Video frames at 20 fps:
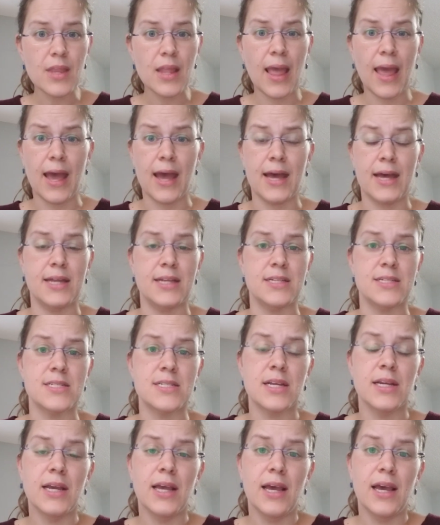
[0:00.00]
And
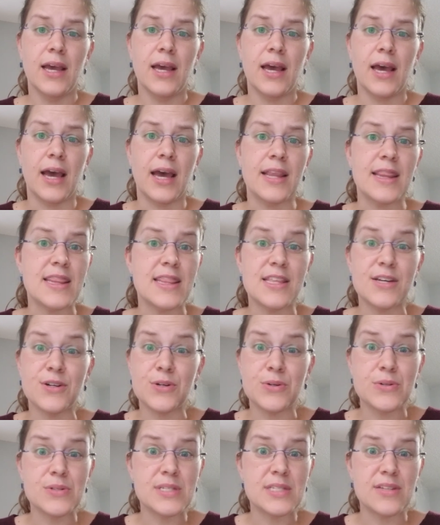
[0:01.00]

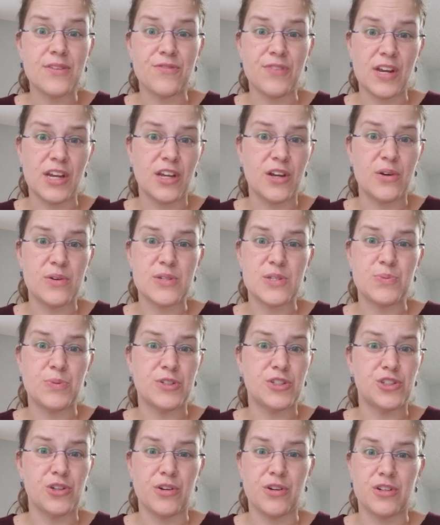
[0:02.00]
those videos will
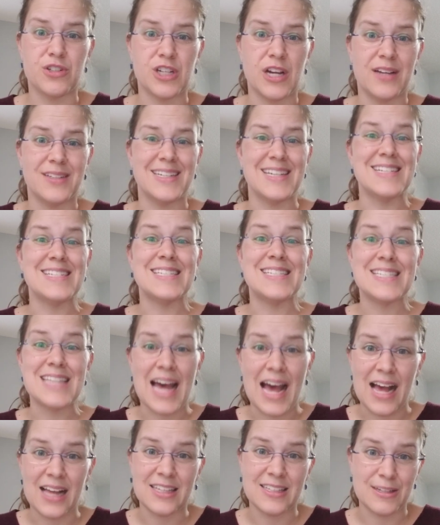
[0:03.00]
show your child
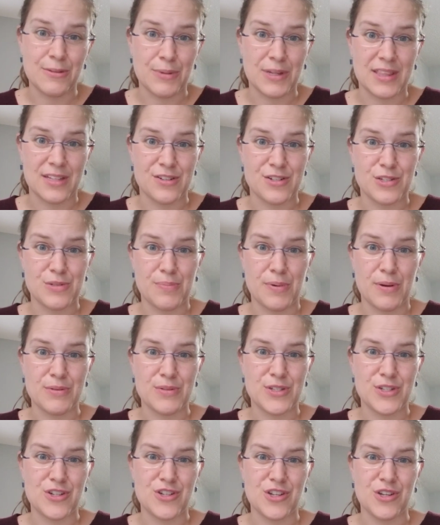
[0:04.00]
exactly what they're supposed
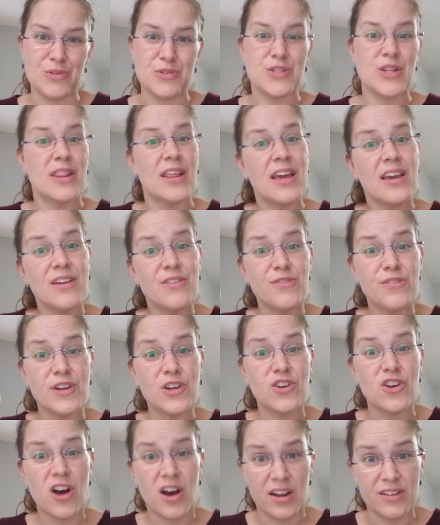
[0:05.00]
to do so they can feel
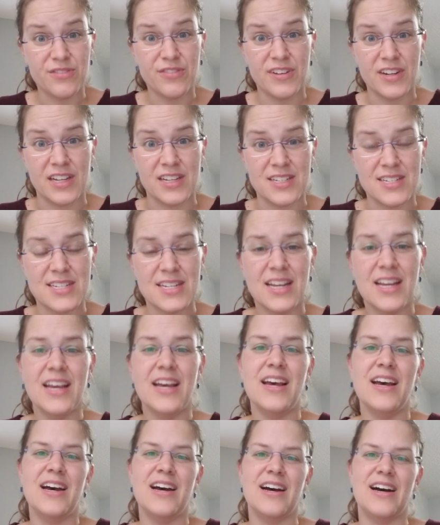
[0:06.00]
confident.
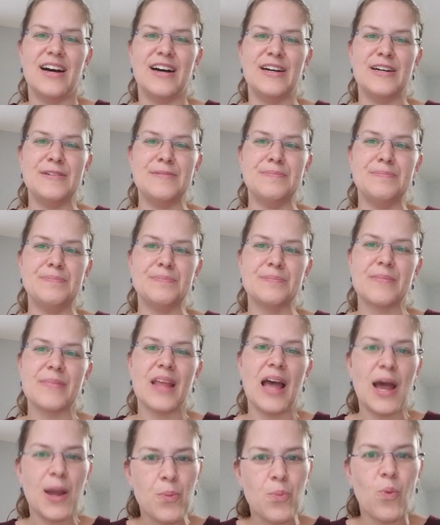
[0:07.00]

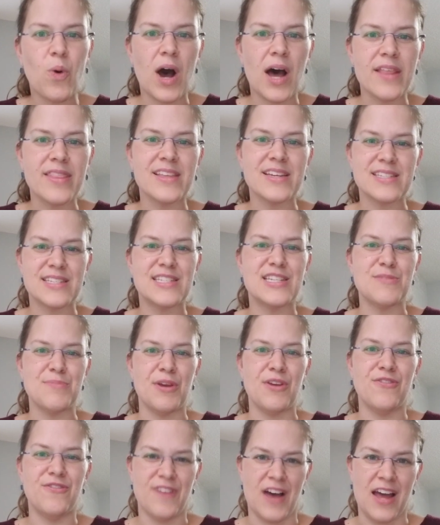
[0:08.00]
I want this to be
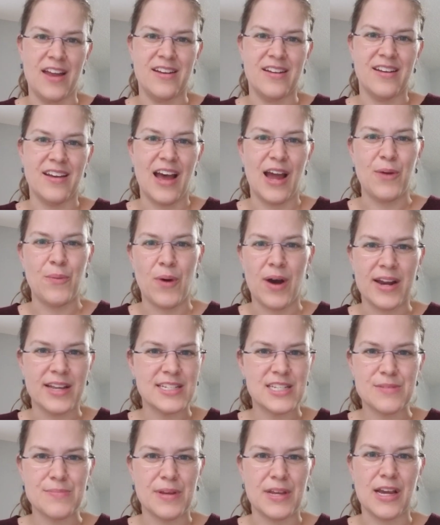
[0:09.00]
fun. I want it
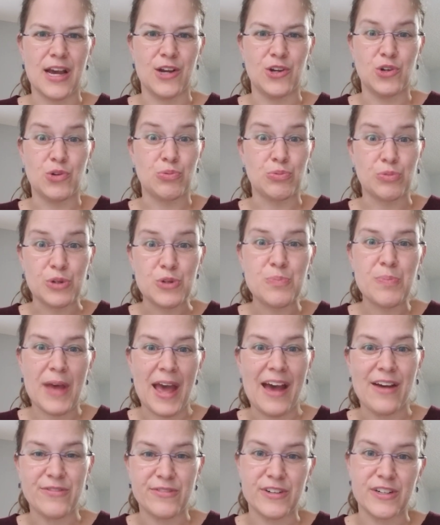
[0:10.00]
to be a group
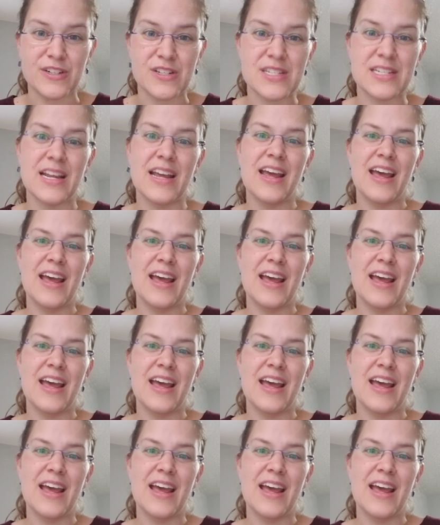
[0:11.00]
effort.